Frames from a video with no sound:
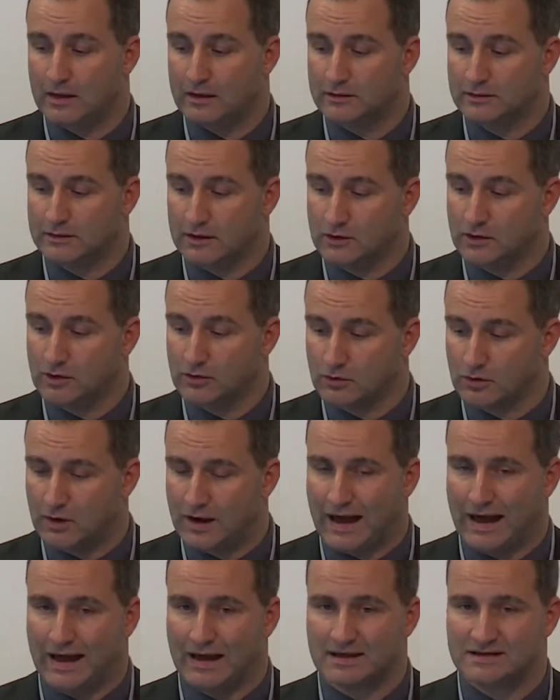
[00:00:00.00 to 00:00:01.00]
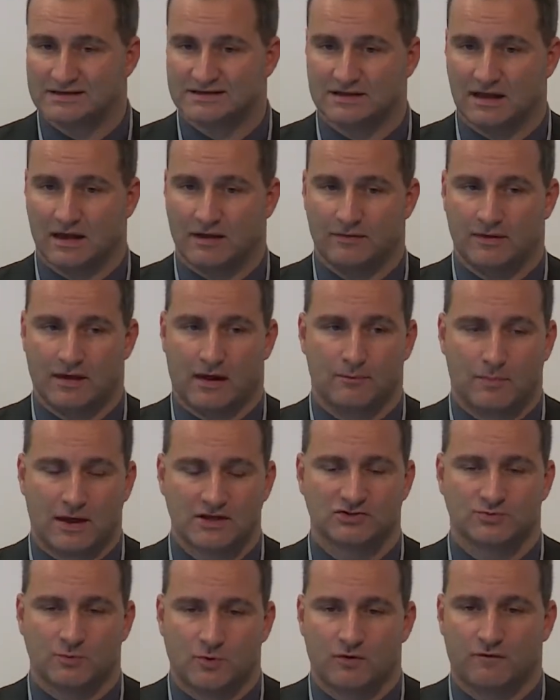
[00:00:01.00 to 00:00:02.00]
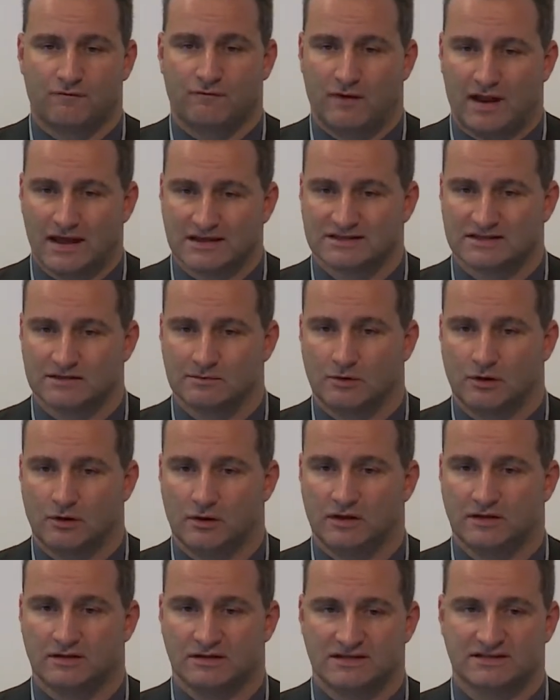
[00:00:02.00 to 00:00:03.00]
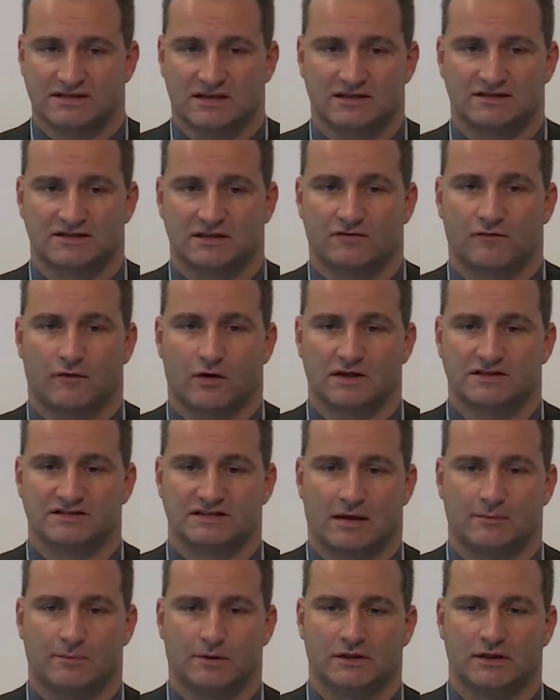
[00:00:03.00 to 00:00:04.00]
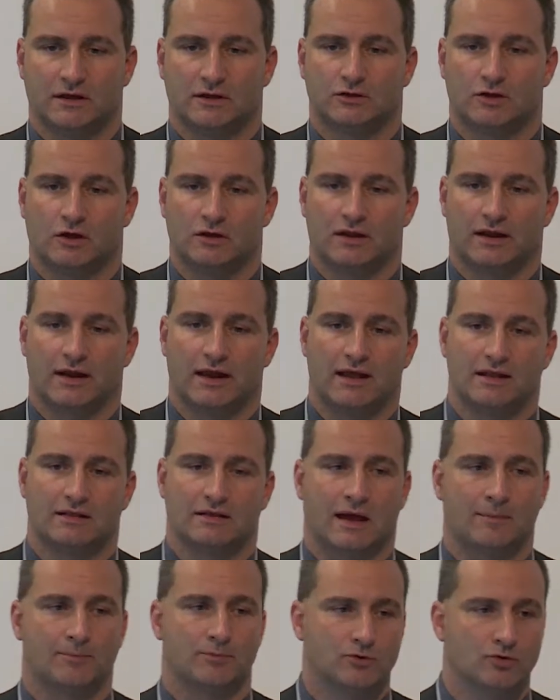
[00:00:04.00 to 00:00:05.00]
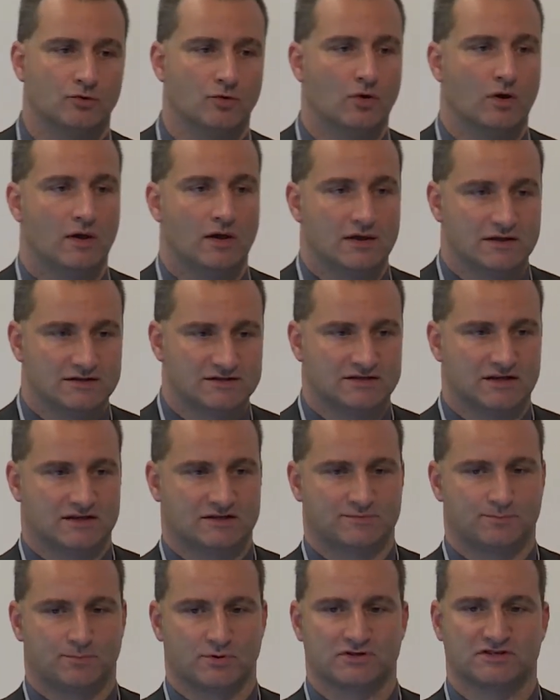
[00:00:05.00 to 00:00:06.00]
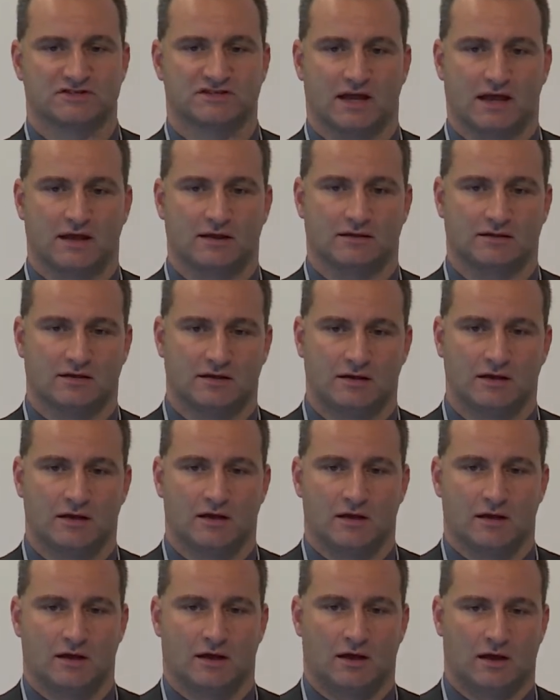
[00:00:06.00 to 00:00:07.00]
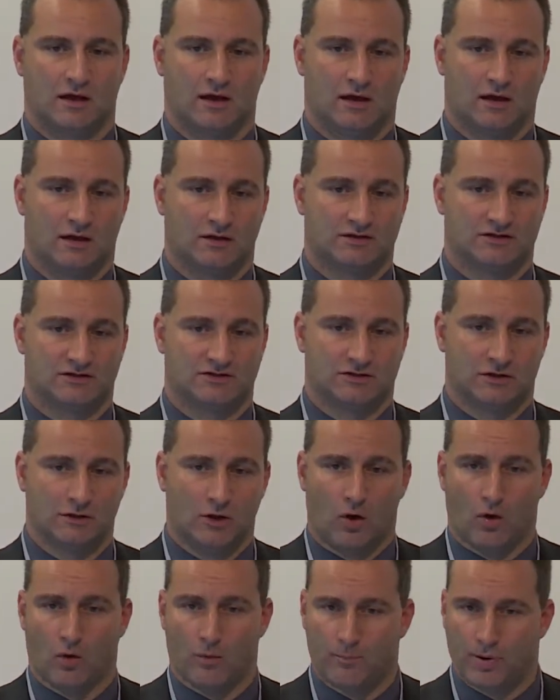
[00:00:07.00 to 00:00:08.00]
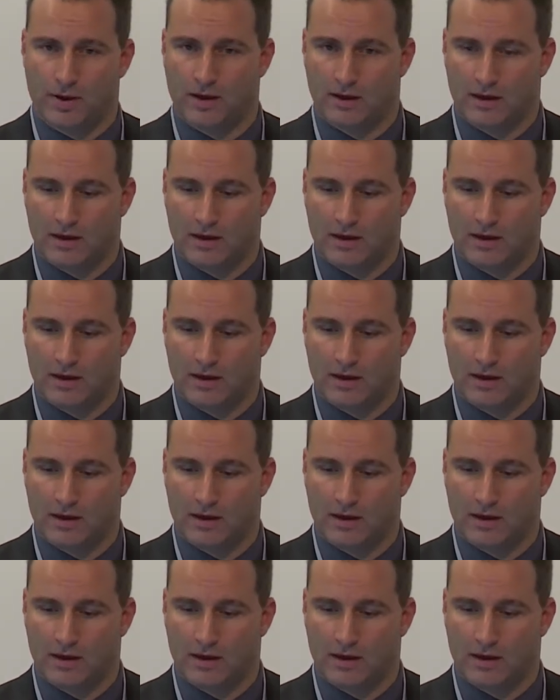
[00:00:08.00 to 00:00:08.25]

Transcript: The new lines, they, they are much more flexible in the sense that, for example, they tolerate up to 6% uh, slope